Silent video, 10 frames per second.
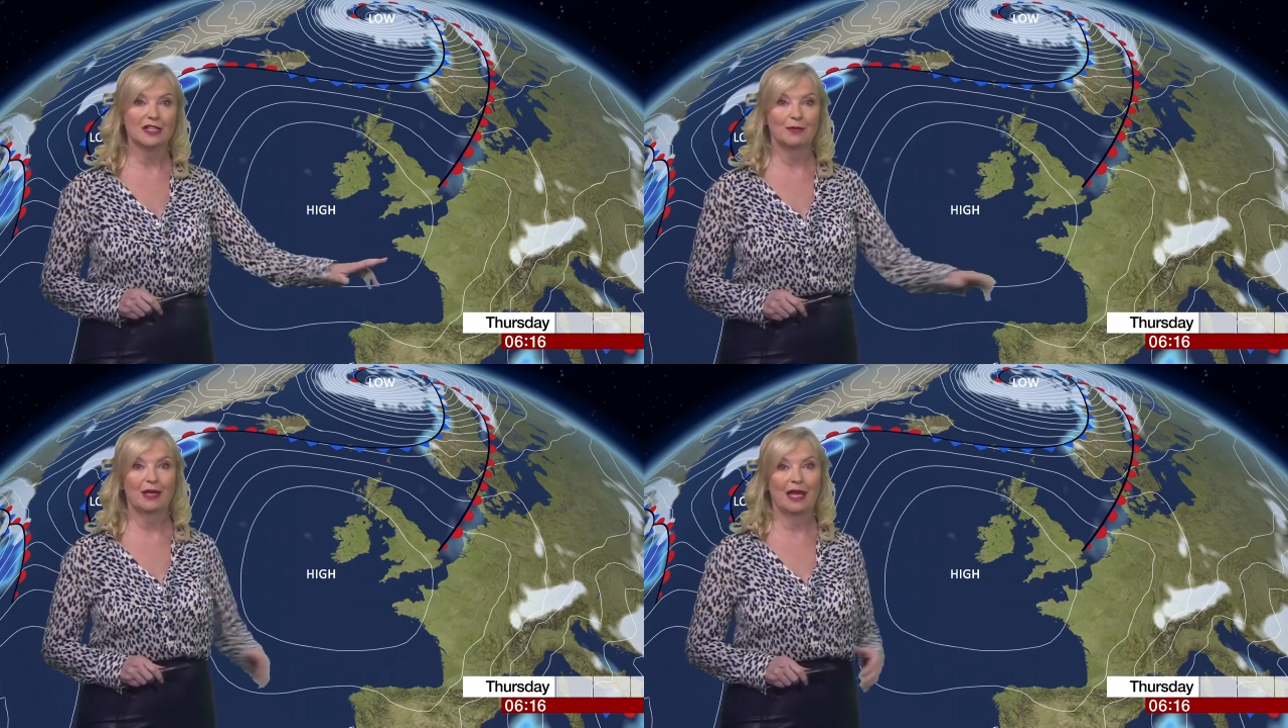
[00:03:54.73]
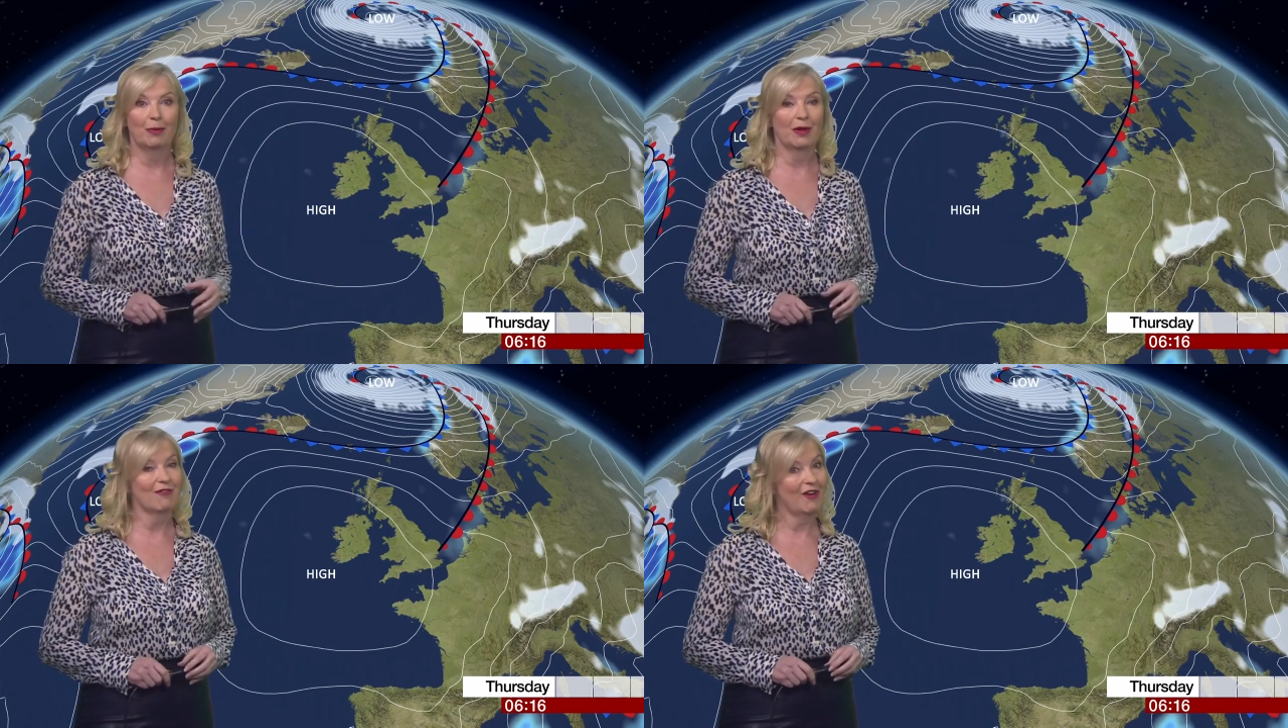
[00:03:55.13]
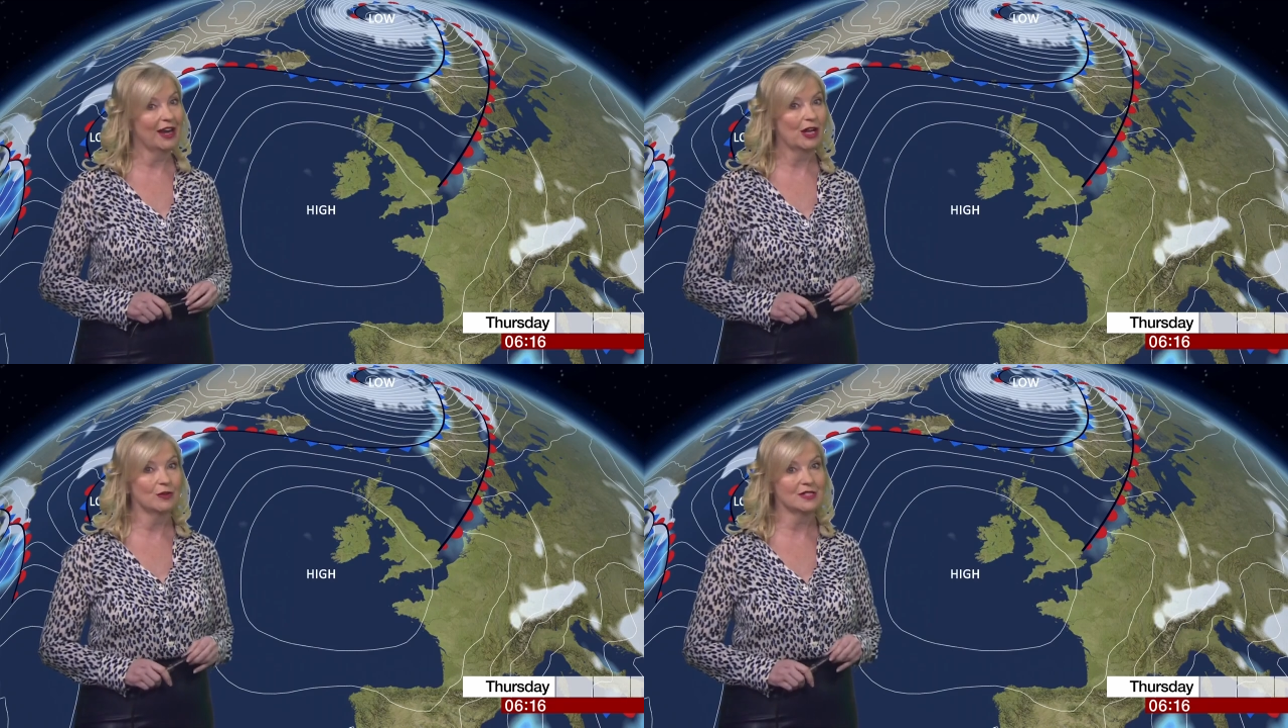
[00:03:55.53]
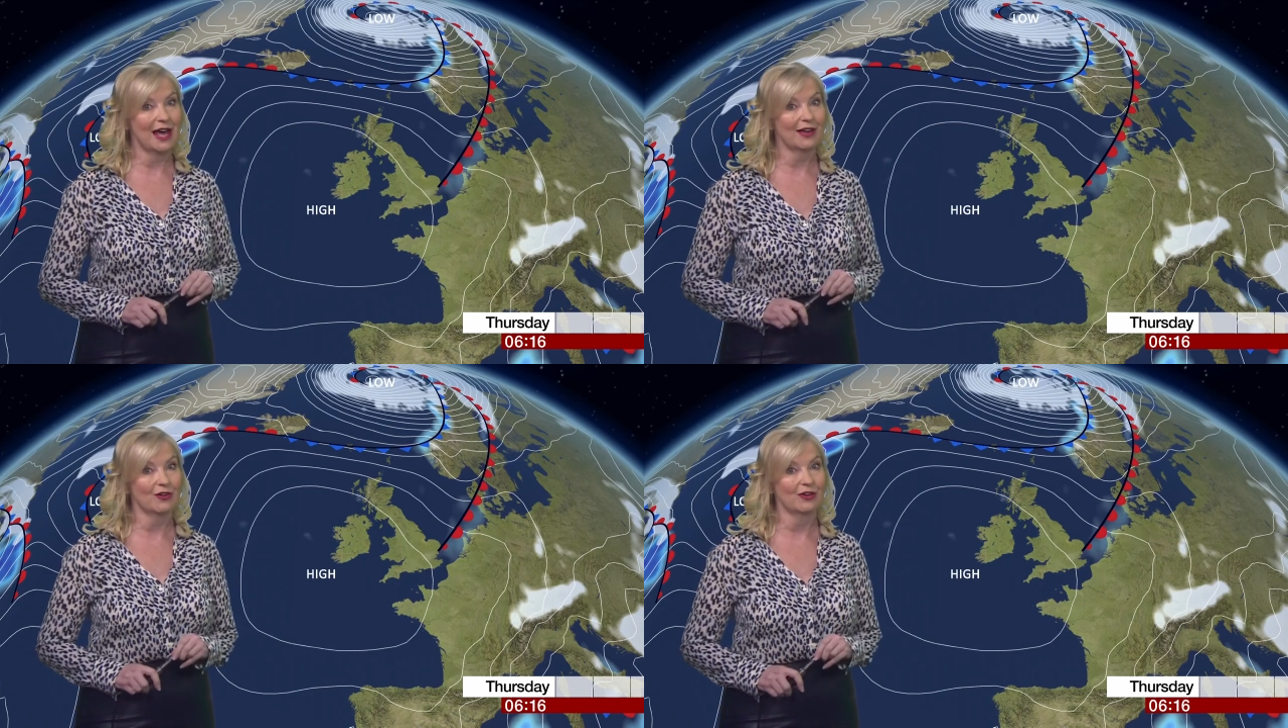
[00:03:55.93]
to be keeping a very close
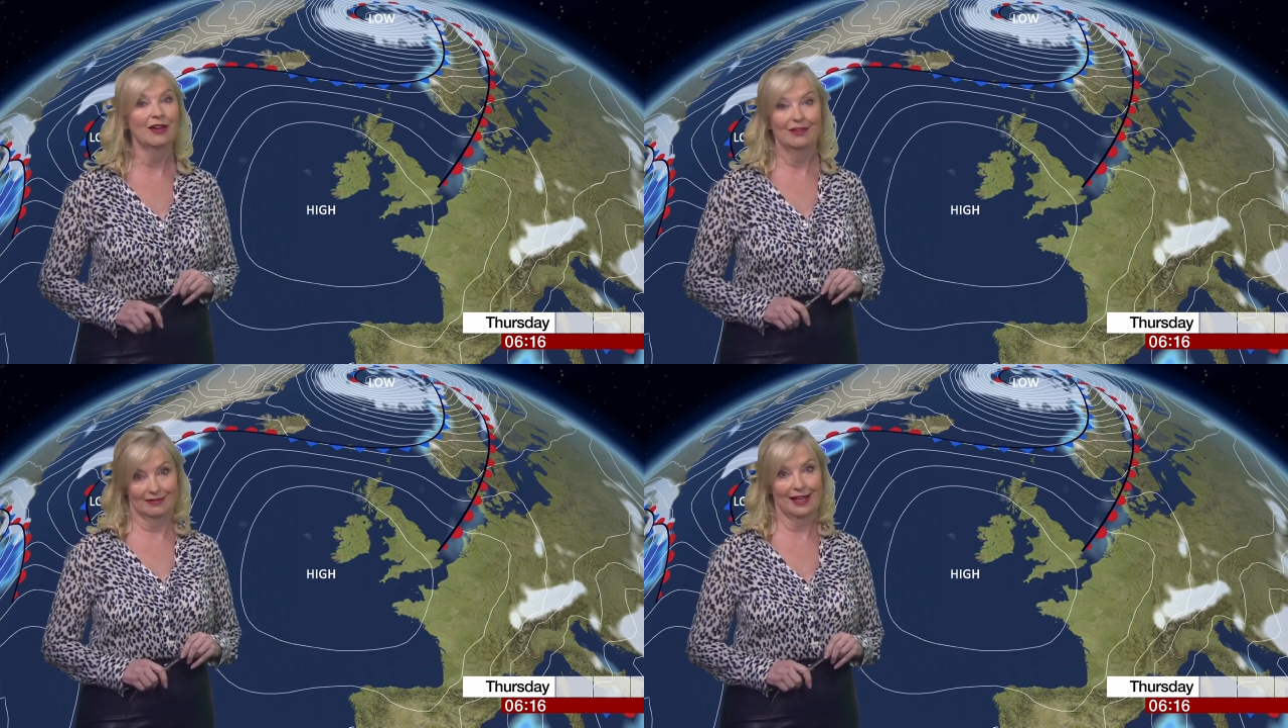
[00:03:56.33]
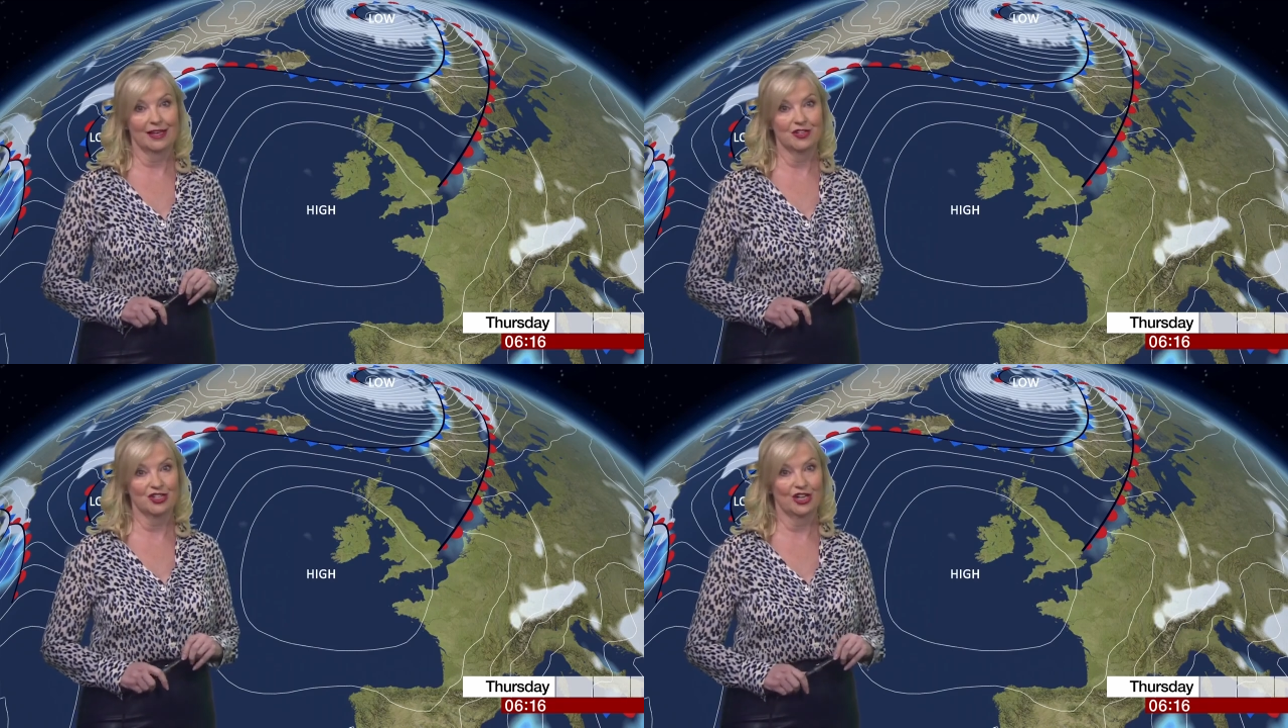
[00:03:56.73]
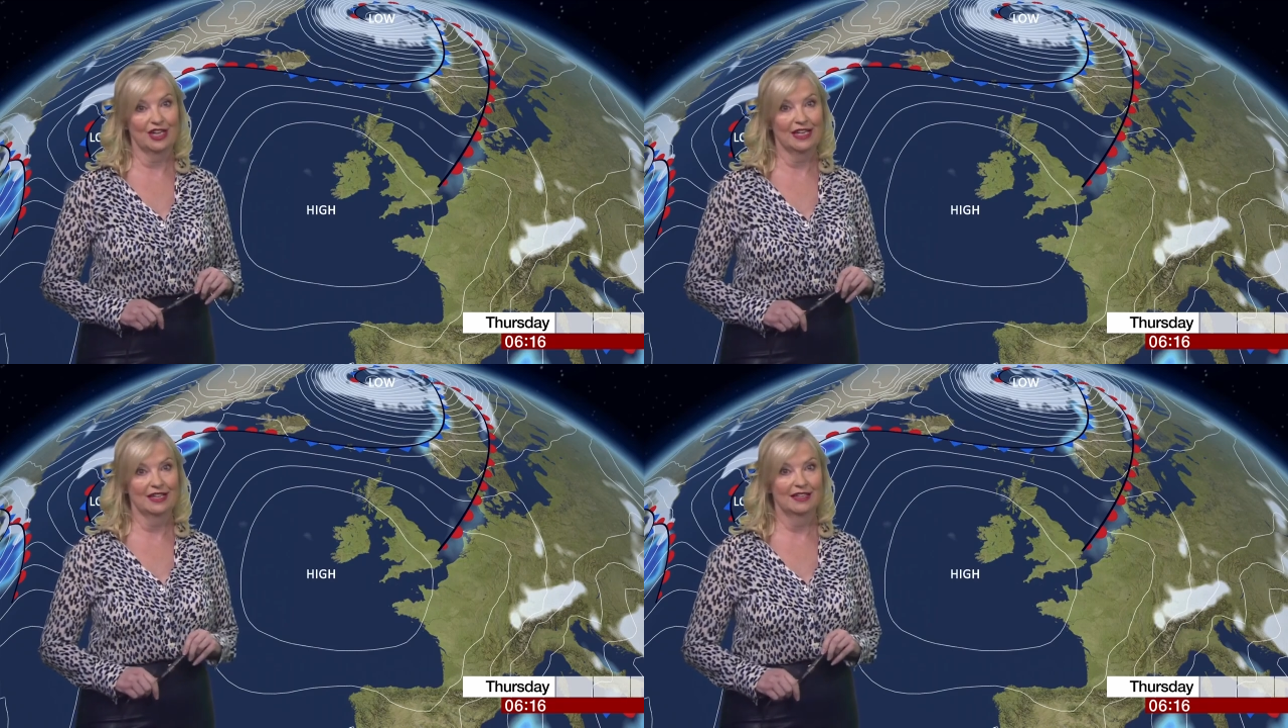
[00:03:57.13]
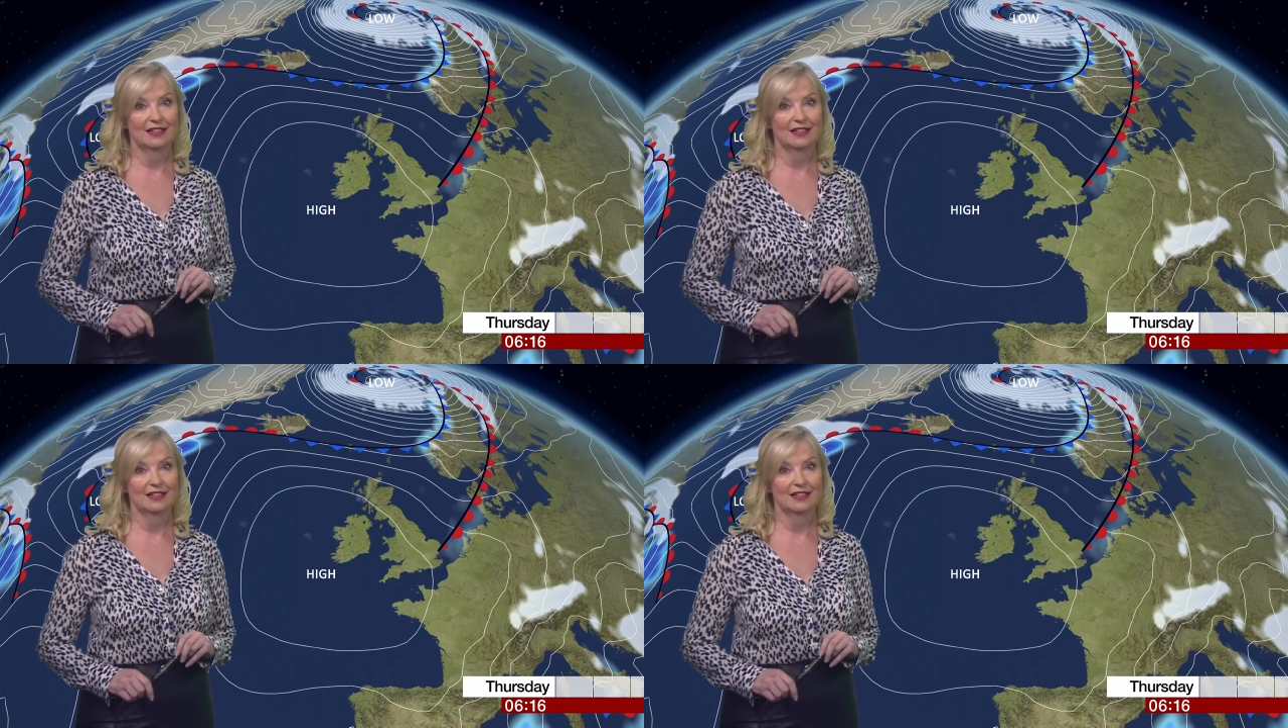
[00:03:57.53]
eye on. Nugget and Charlie.